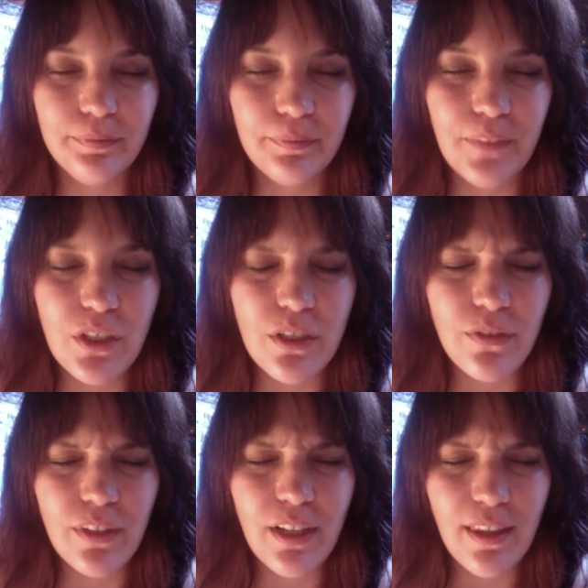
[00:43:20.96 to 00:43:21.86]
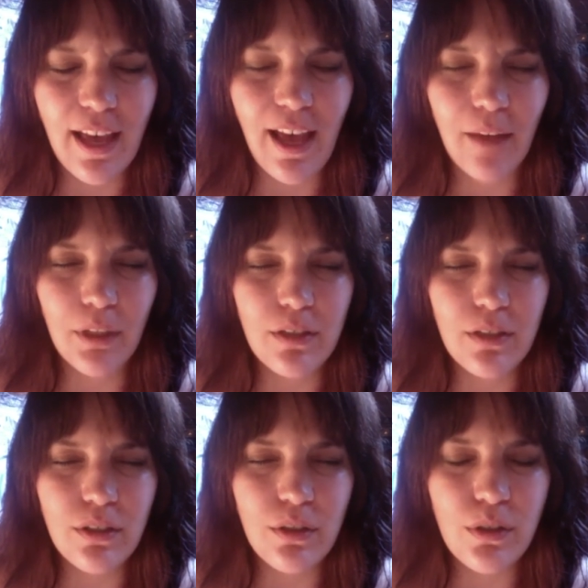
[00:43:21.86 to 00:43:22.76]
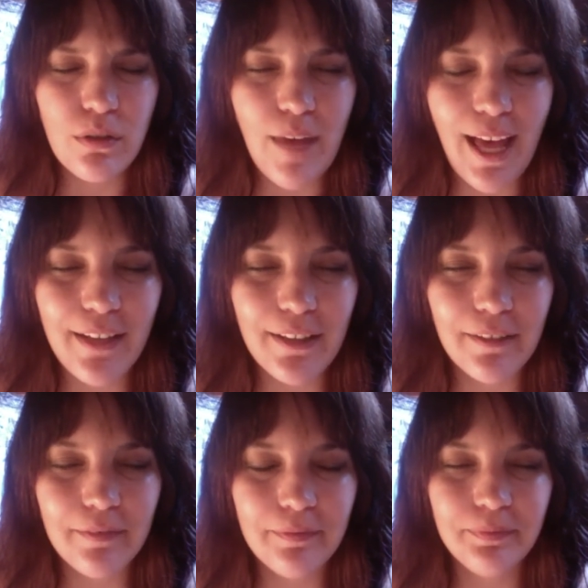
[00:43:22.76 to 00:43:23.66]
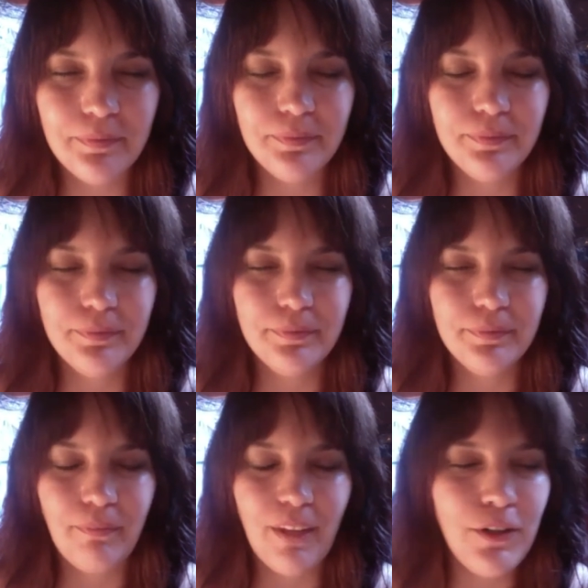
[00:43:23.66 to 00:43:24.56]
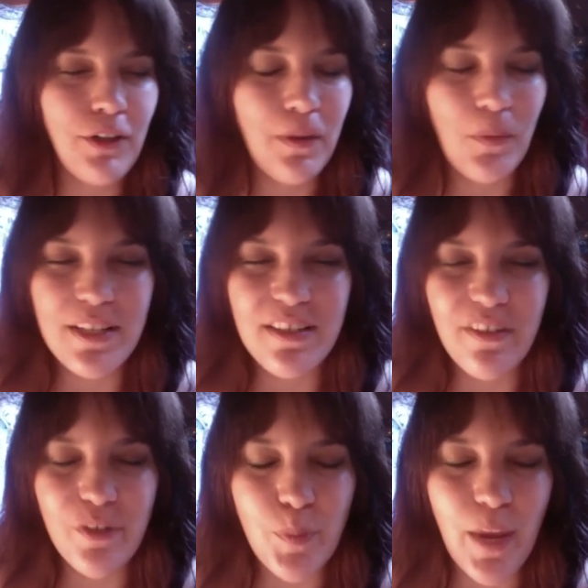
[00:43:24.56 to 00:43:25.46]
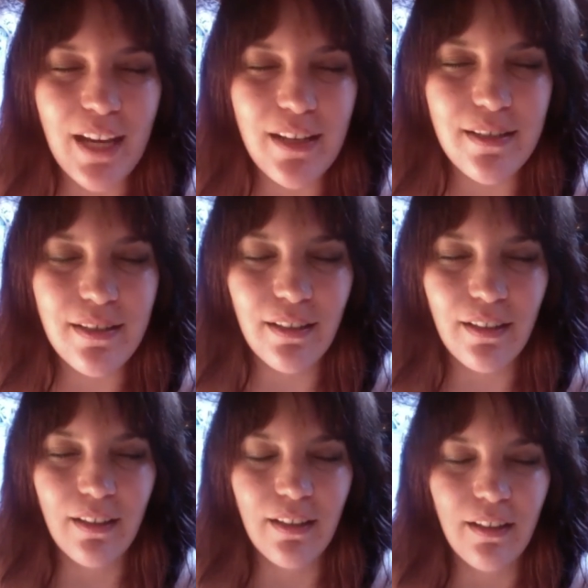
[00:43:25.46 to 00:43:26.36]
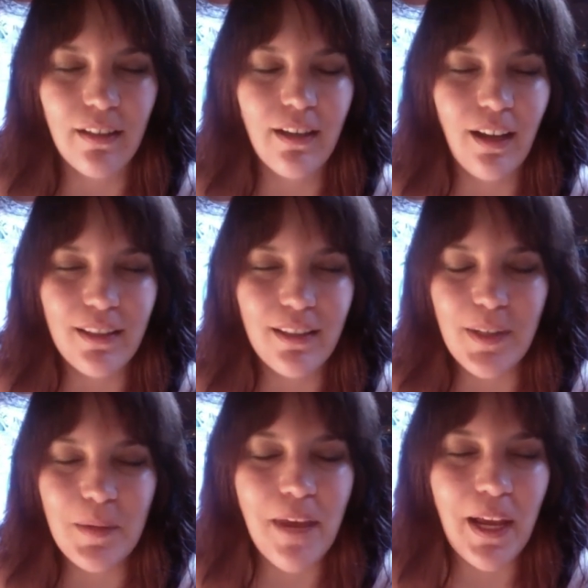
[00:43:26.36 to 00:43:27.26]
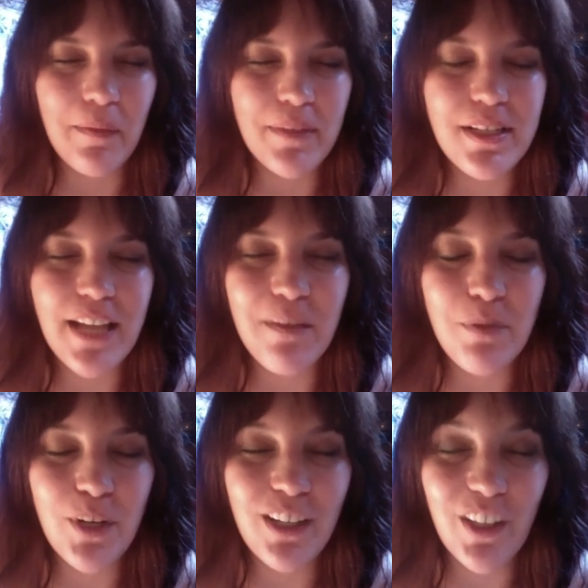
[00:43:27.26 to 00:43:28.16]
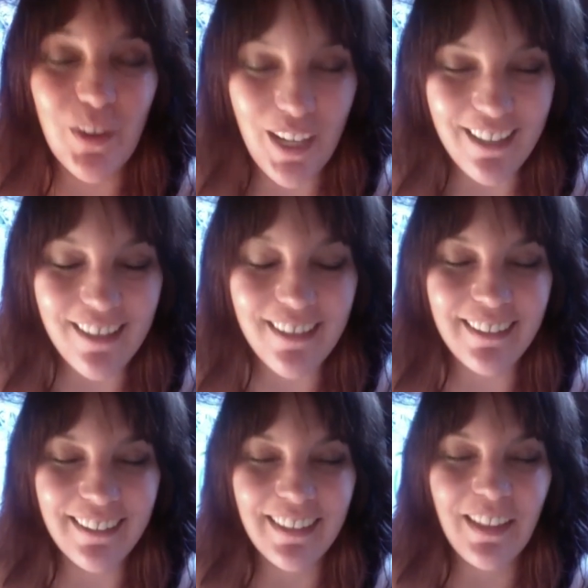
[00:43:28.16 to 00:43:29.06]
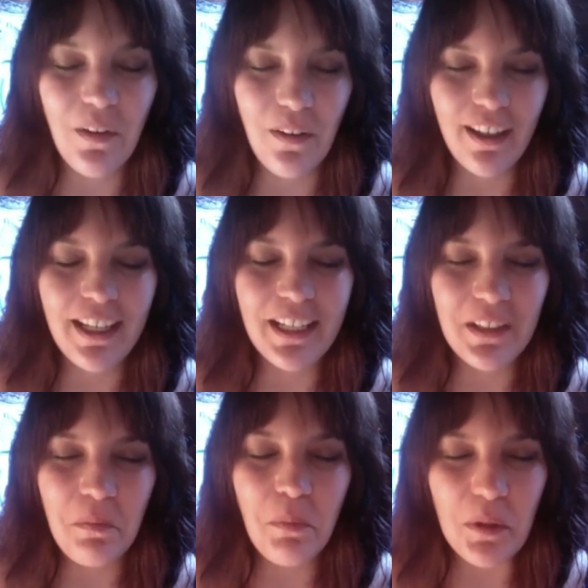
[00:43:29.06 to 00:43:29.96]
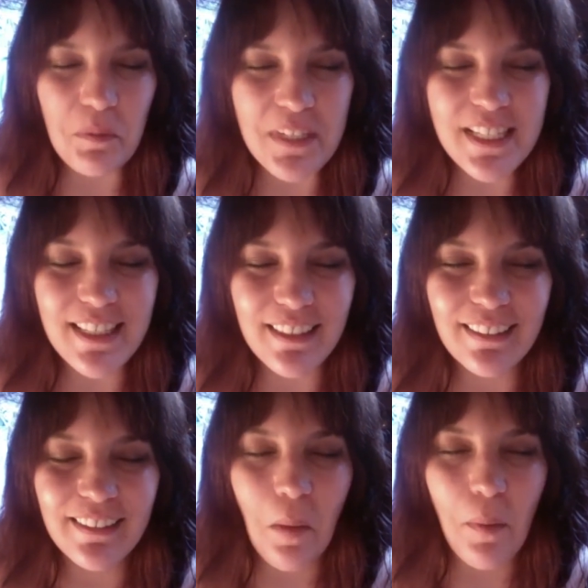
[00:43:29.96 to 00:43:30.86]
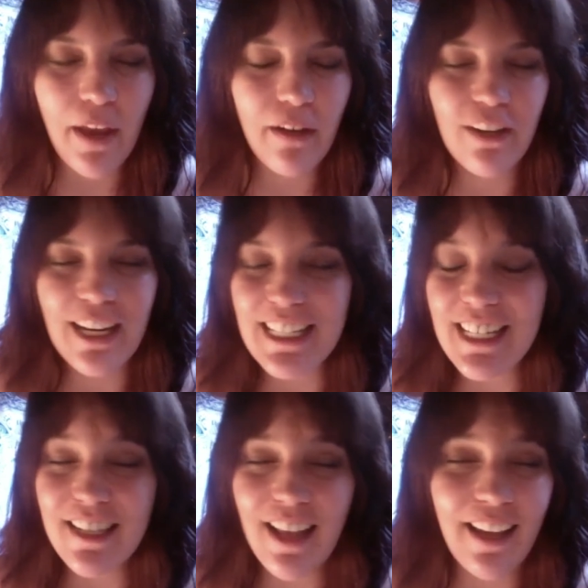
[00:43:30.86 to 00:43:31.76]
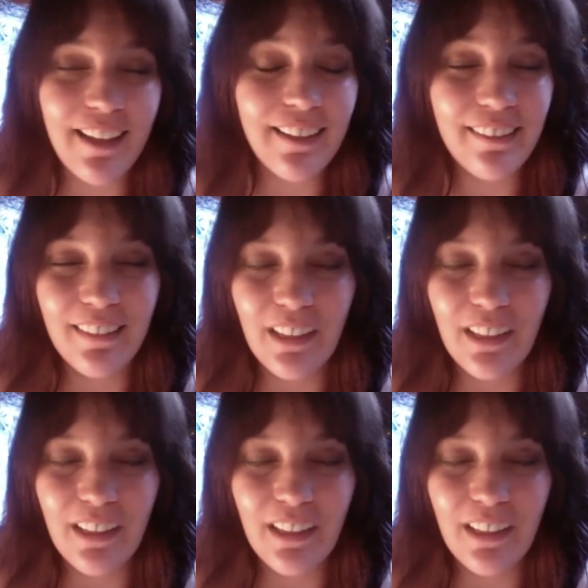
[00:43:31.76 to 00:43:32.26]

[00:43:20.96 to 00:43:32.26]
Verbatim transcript: I just feel that because you do matter. You're not a waste of space. God didn't make a mistake putting you here. You are here on purpose by a grand design.